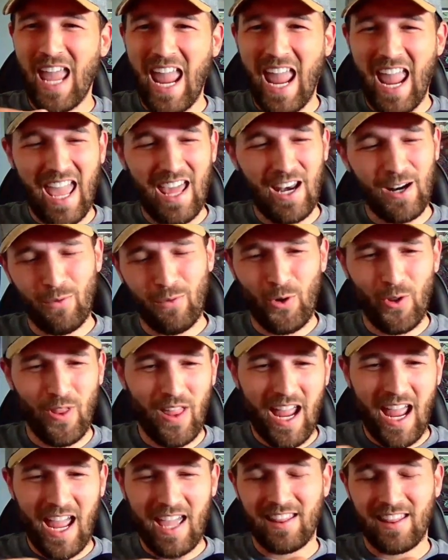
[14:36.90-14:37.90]
animal
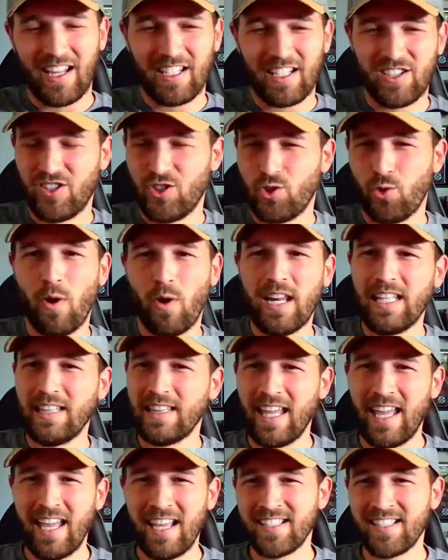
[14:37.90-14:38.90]
that had like 20
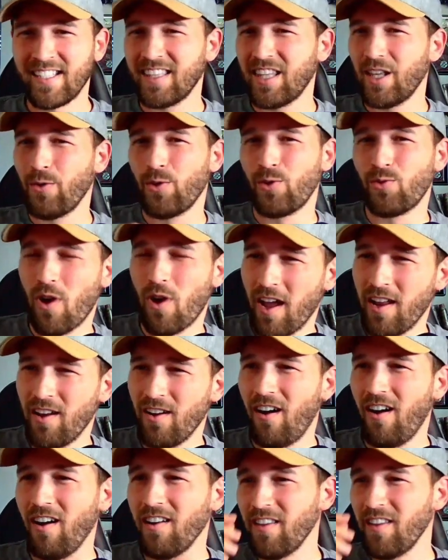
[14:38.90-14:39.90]
legs that they would ride
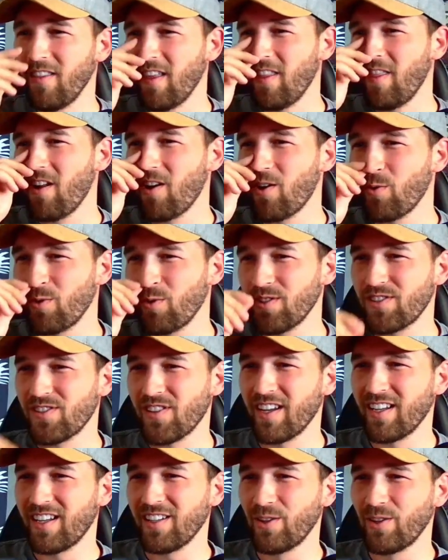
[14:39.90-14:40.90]
on, and then there was
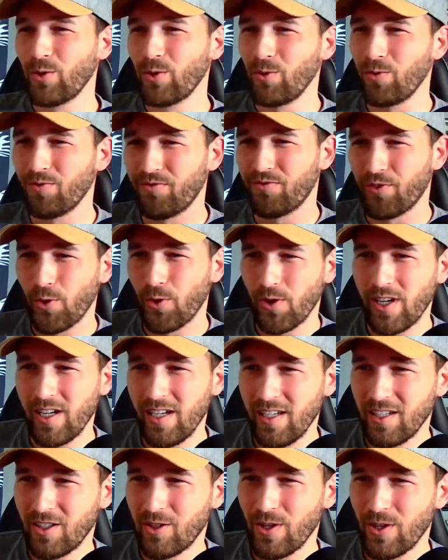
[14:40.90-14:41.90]
like a little
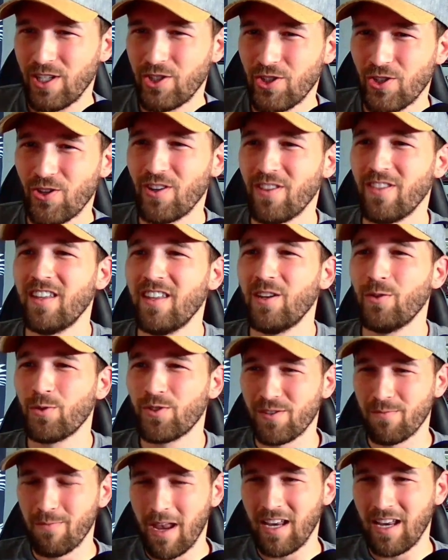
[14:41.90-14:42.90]
furry creature, and then it
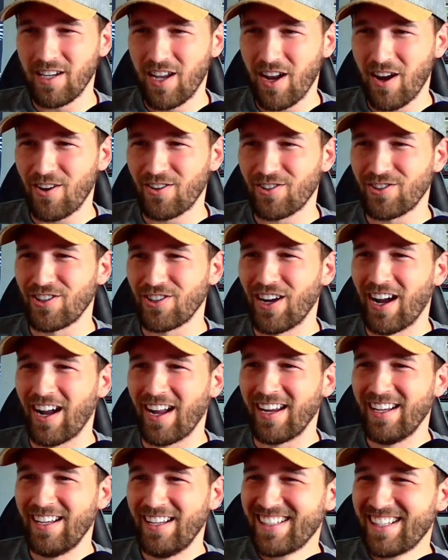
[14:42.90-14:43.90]
was the main character
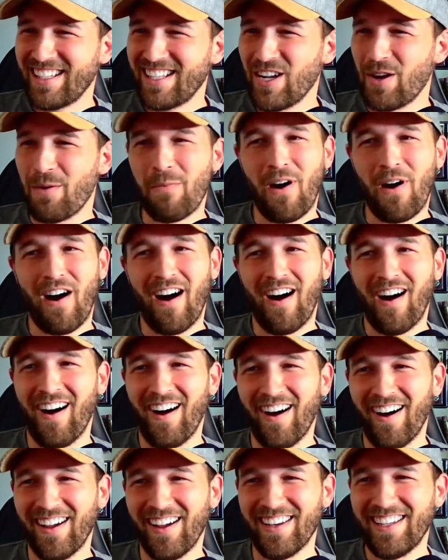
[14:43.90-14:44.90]
guy. Come
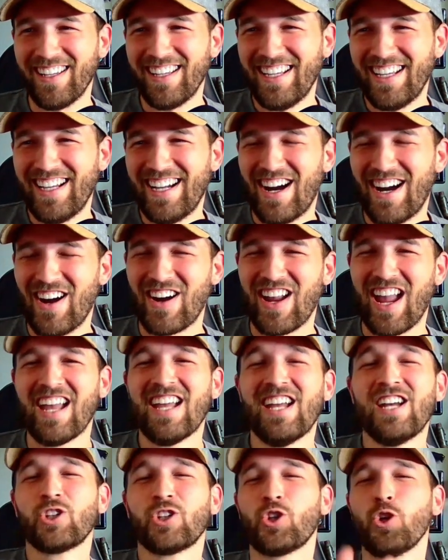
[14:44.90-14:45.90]
on. Okay,
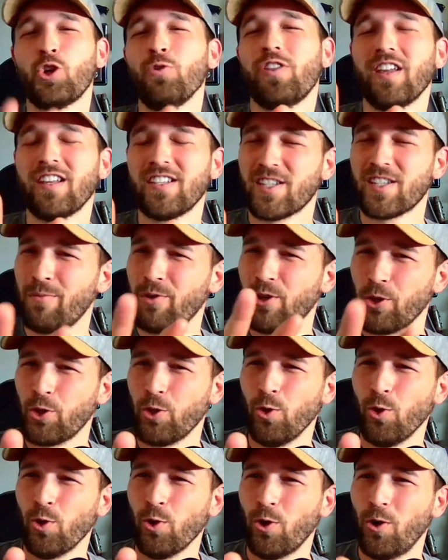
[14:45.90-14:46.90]
two things I'm going to
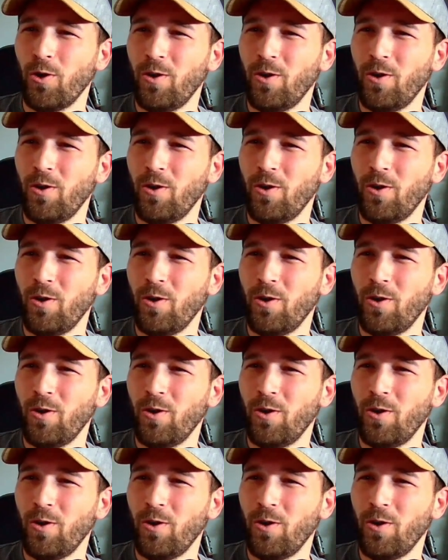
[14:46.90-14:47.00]
Google.